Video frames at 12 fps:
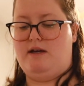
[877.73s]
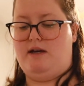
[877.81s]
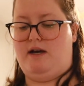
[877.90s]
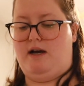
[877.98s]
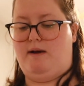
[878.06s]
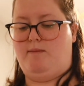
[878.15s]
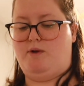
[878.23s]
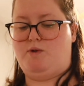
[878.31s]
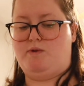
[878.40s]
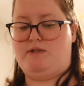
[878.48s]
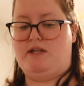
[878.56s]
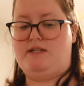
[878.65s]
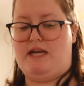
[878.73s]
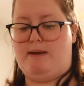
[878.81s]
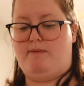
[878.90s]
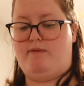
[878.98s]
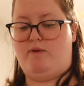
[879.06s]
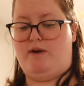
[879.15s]
um, which was the day
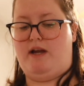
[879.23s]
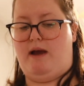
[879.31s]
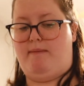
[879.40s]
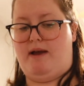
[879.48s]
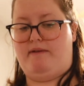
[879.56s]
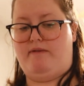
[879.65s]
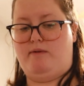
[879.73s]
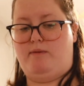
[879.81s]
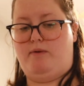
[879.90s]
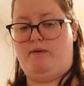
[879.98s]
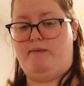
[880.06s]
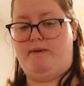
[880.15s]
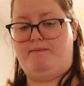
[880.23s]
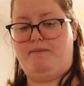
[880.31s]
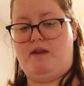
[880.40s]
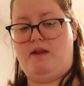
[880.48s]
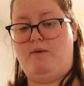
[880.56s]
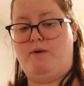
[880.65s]
before he got back from deployment,
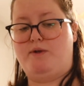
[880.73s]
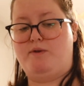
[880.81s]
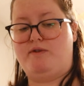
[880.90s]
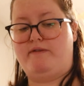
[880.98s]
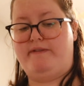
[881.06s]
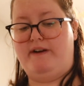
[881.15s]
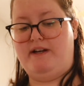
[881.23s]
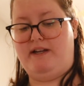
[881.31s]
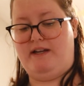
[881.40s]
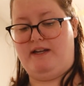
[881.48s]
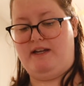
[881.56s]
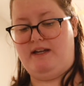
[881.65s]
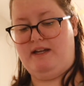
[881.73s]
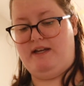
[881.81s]
which was fun.